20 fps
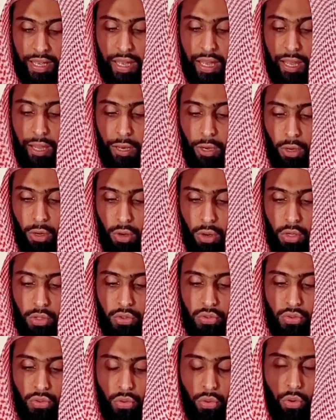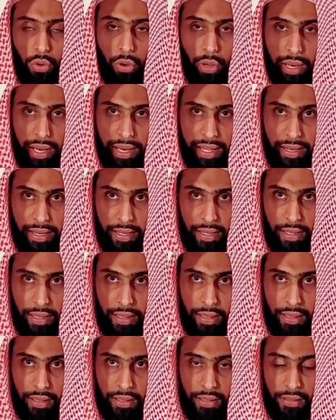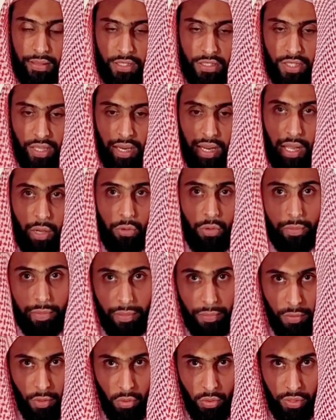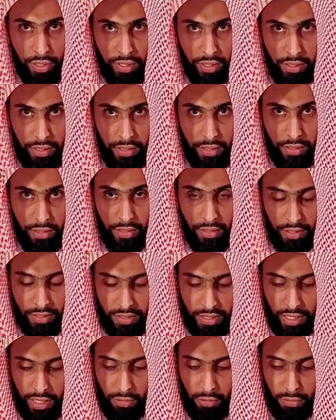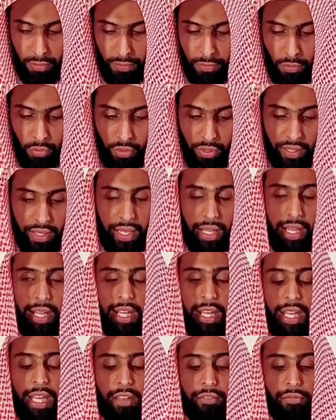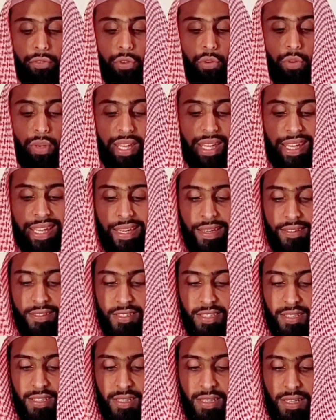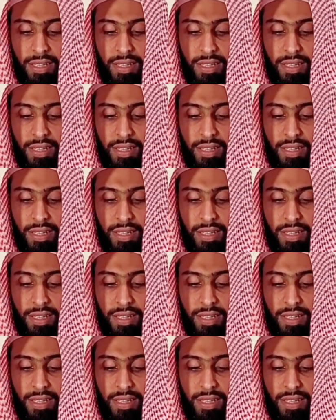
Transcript: a lot or a little, the salah will be broken. The salah will be broken. If you eat